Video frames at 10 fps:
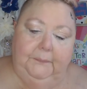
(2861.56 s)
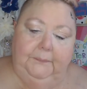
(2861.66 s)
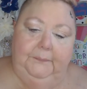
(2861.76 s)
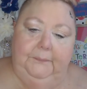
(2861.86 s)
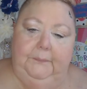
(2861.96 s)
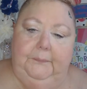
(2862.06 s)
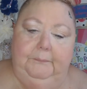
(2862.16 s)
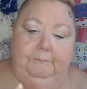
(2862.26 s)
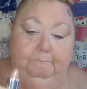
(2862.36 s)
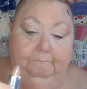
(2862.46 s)

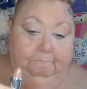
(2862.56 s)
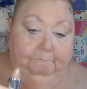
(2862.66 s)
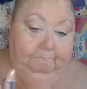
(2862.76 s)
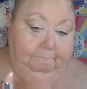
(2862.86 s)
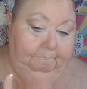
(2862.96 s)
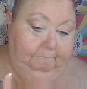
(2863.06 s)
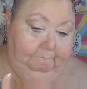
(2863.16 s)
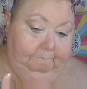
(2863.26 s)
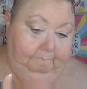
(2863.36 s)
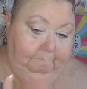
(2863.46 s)

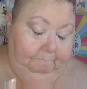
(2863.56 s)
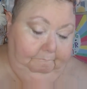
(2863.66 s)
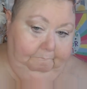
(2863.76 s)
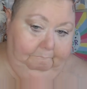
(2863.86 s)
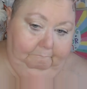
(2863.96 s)
[no speech]